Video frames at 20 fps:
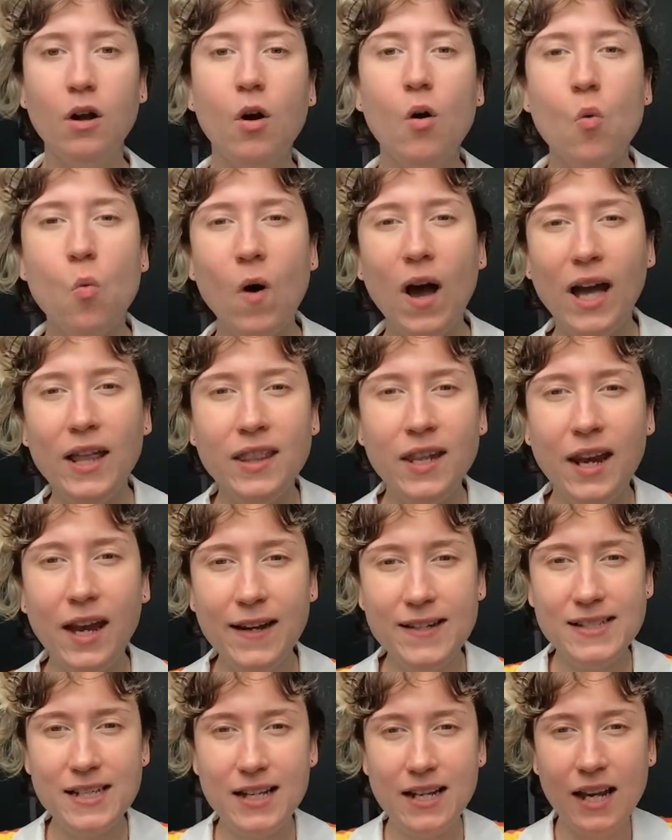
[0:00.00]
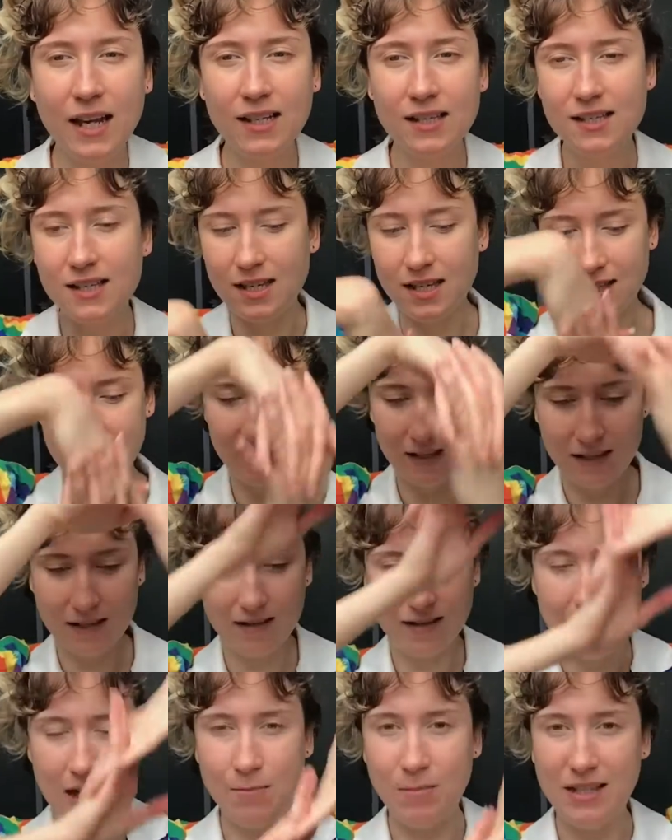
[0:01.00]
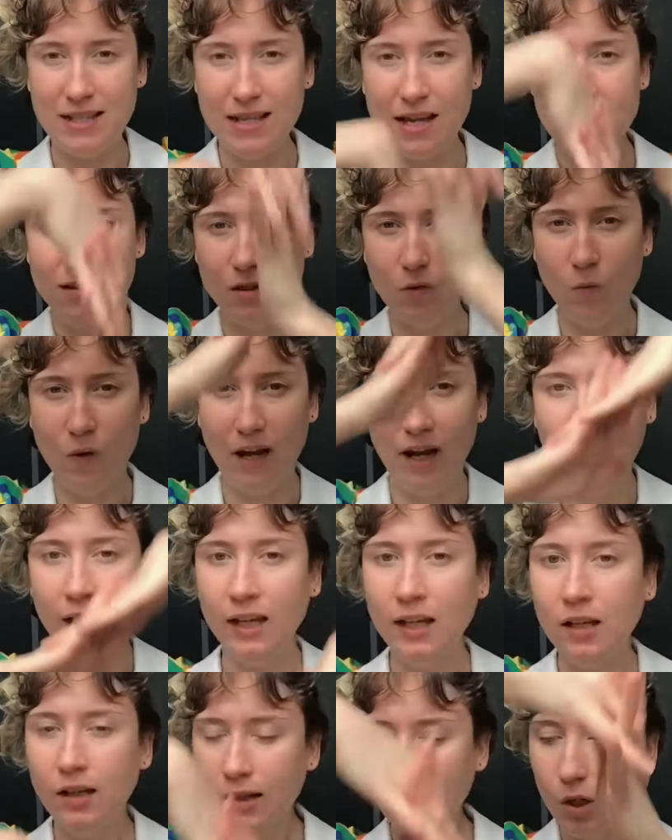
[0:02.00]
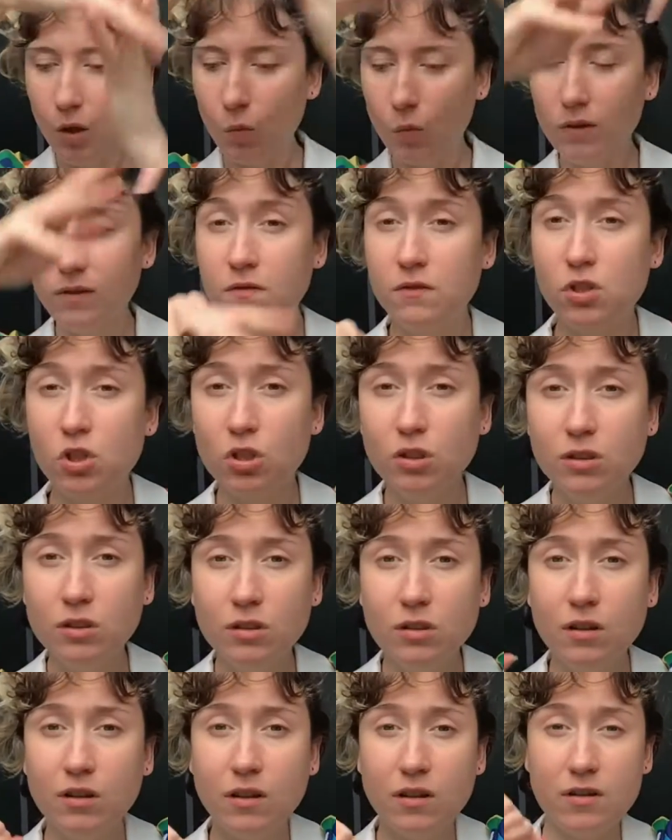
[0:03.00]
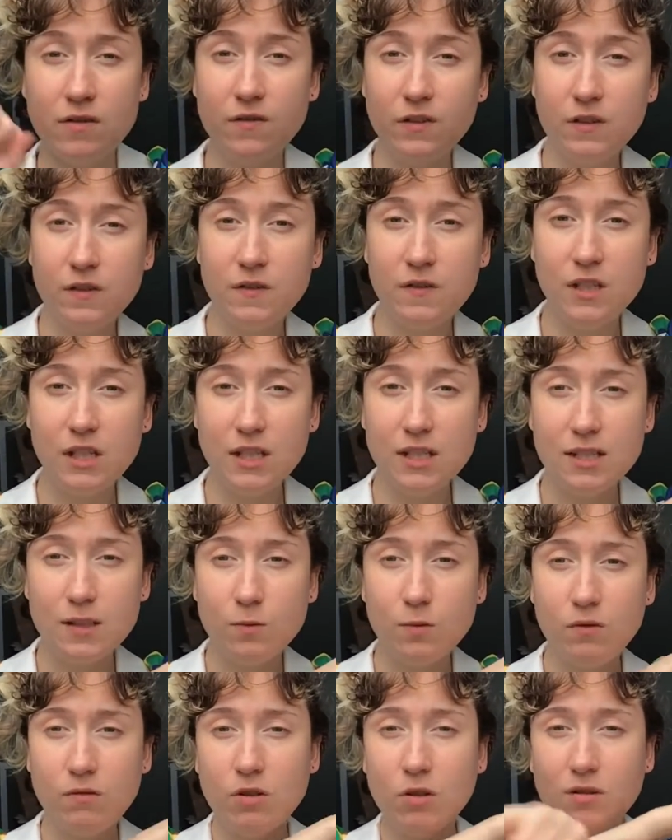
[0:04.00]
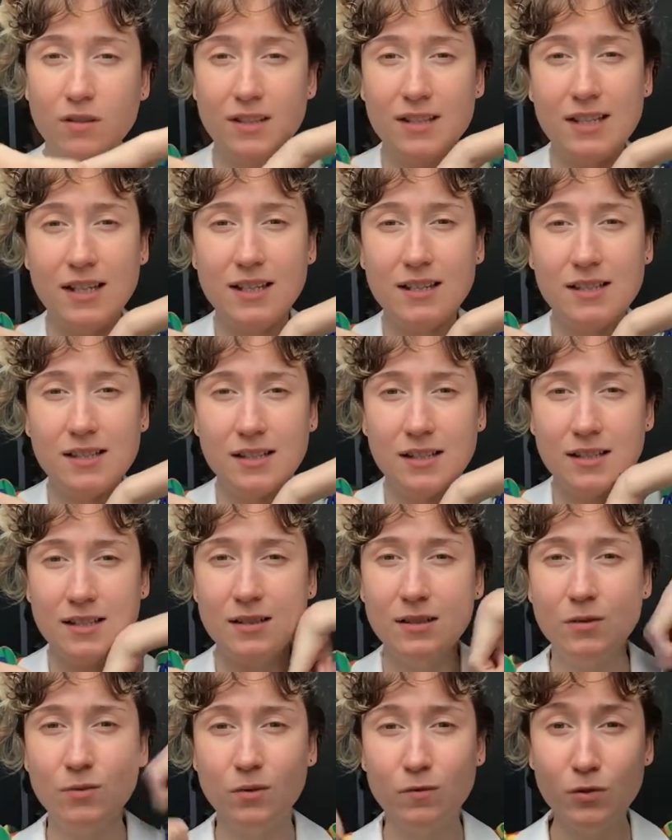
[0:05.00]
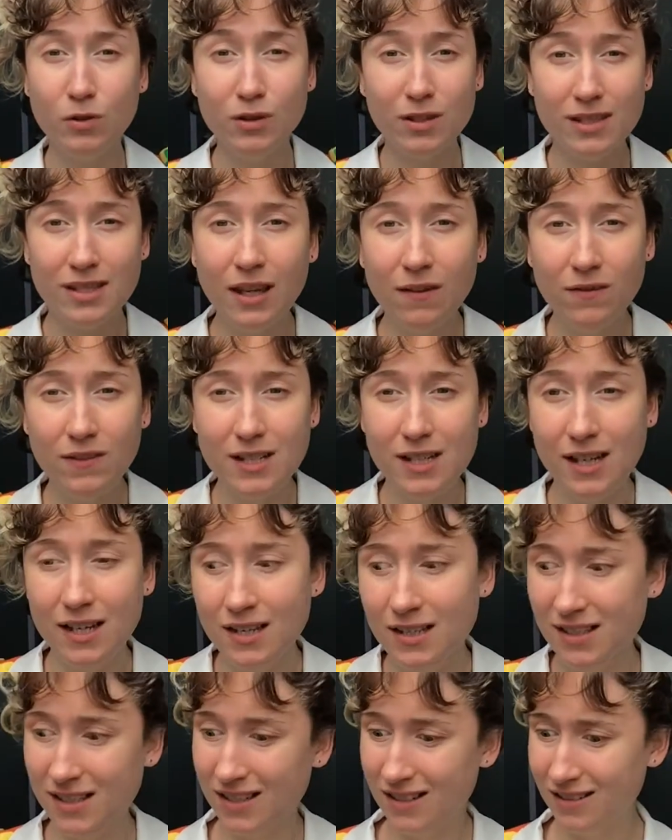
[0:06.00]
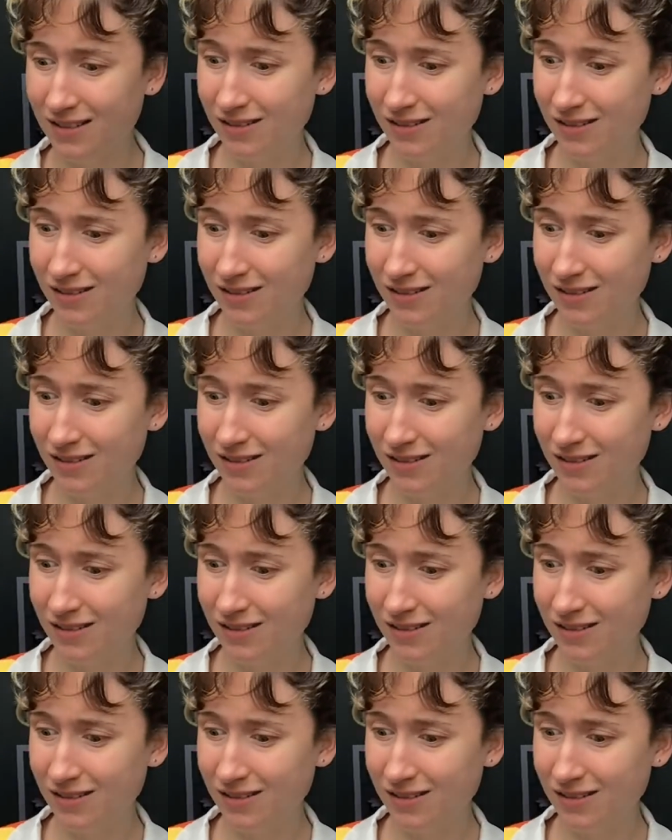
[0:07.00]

Why the 1980s? I'm going to tell you why. We've done the 50s, we've done the 60s, we've done the 70s.